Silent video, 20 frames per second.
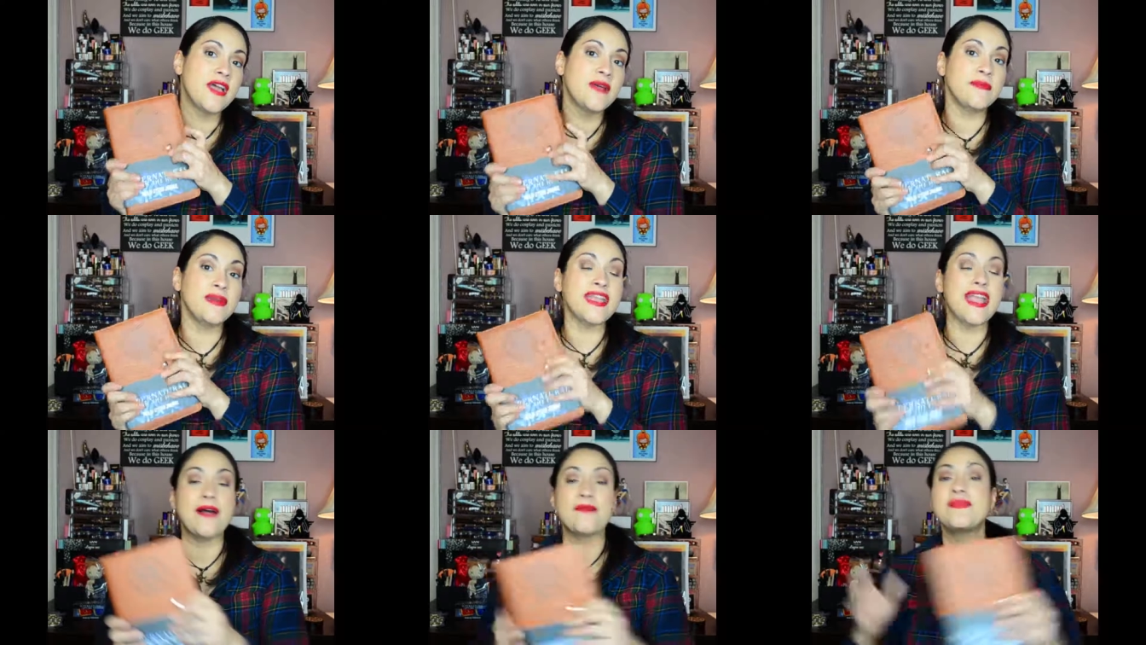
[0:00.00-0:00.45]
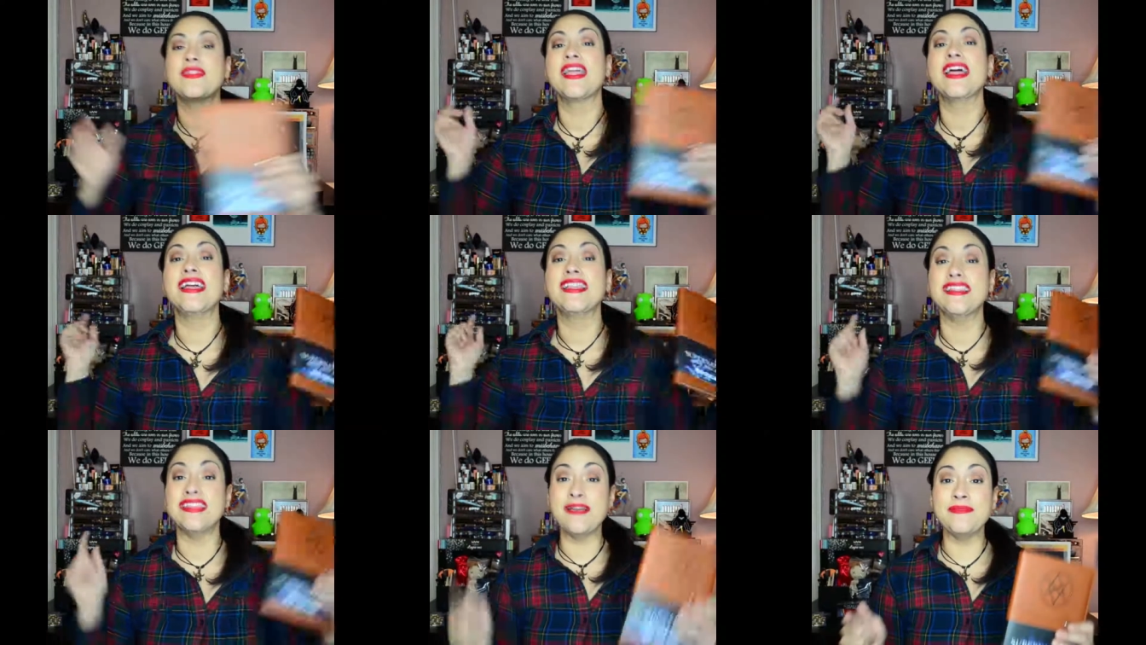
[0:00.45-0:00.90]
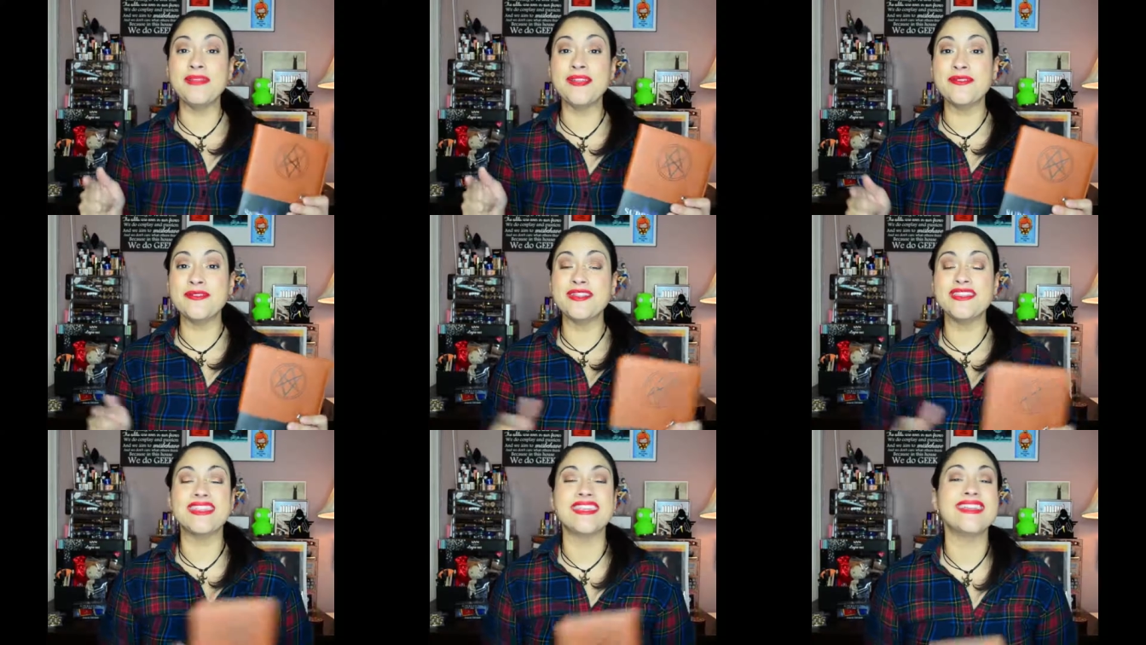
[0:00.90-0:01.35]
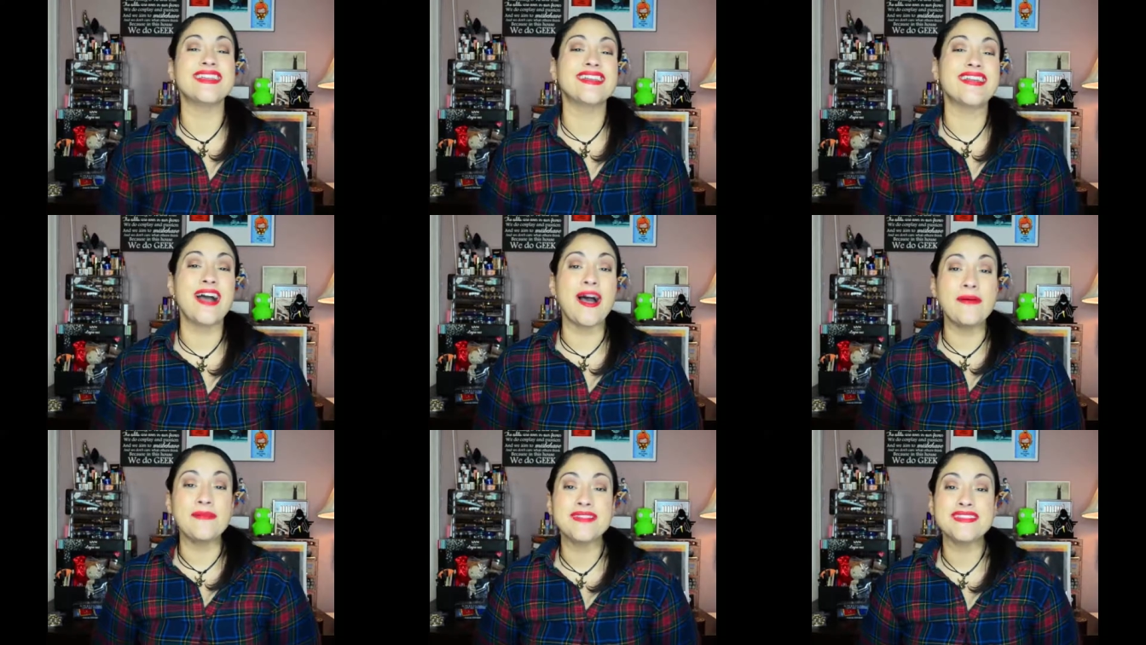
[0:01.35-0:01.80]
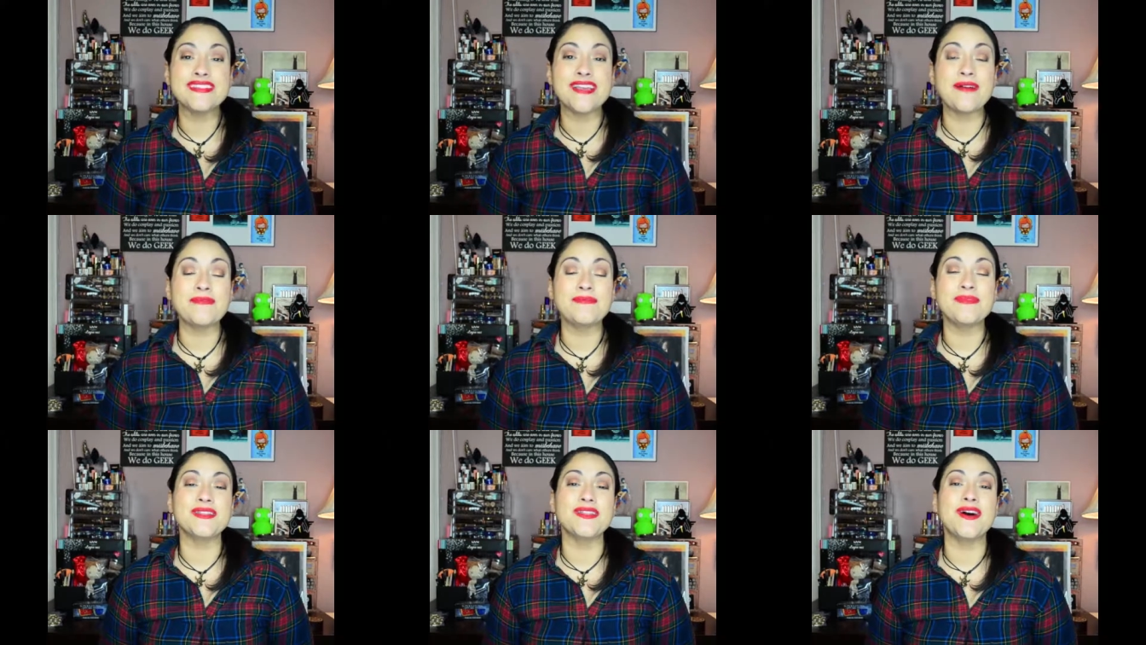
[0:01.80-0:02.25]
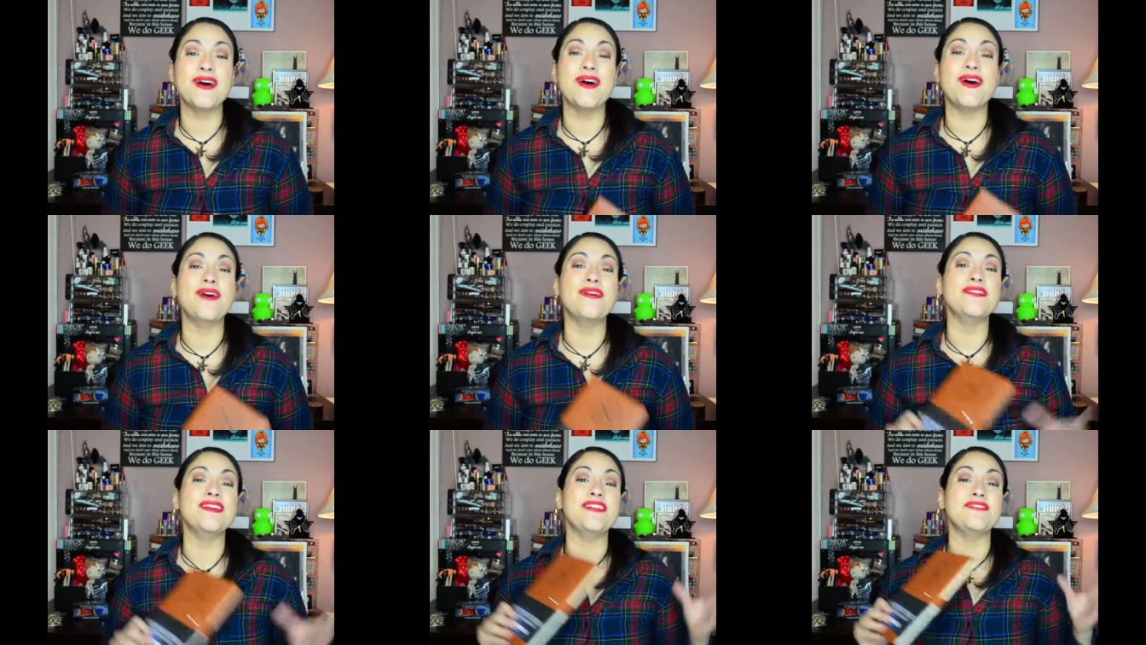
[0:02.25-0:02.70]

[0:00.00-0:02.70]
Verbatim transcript: But yeah, let me know what you think. Comment down below.